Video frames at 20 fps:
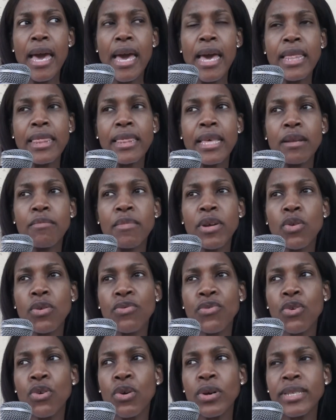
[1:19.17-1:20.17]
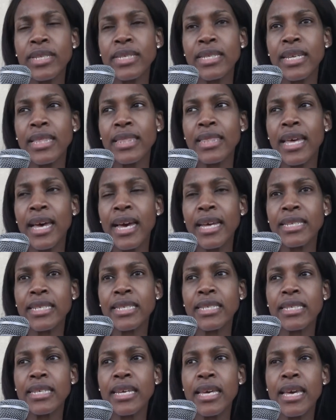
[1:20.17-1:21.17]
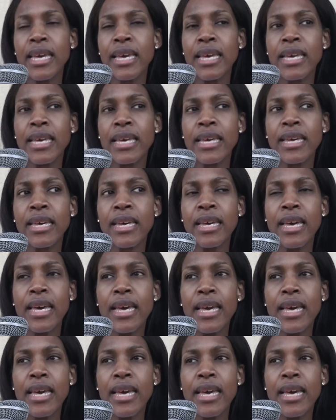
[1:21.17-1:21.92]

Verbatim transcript: And then men of God said that uh,